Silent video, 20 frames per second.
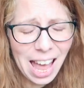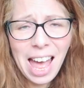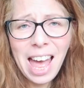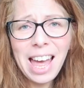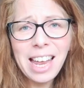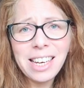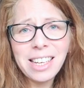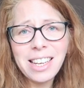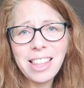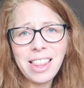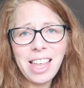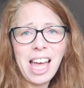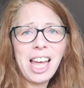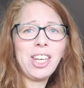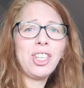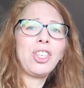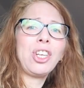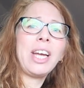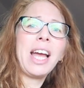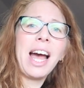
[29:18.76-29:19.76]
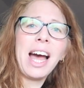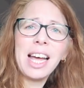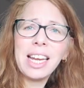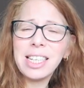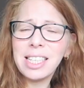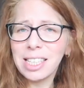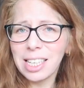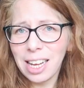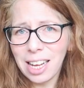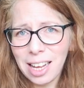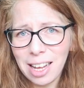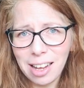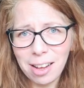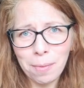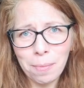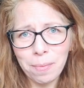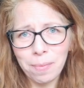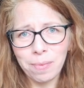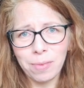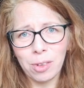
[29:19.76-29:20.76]
And then she had
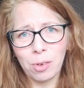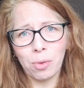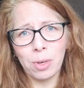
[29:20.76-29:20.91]
um,